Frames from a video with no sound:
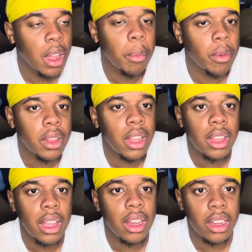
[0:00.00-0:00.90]
They
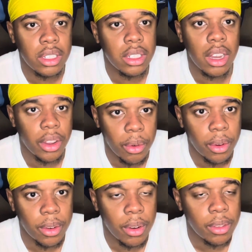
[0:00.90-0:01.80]
need a side
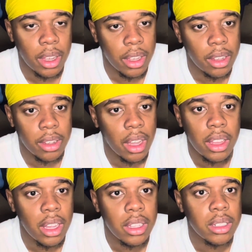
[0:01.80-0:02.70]
career on the end. They
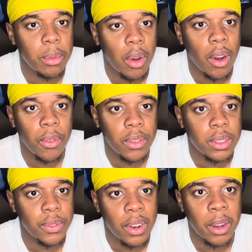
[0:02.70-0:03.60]
need some more
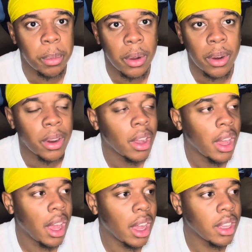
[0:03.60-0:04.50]
offensive firepower.
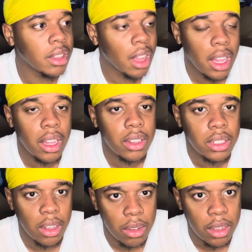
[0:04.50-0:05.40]
And they
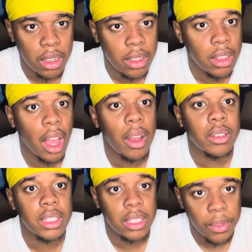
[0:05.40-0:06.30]
saw that. They were
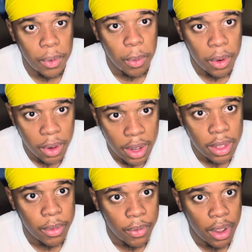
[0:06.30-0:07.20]
self-aware in
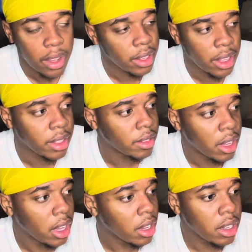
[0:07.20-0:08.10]
the fact that
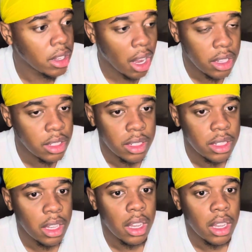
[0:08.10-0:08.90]
Giannis,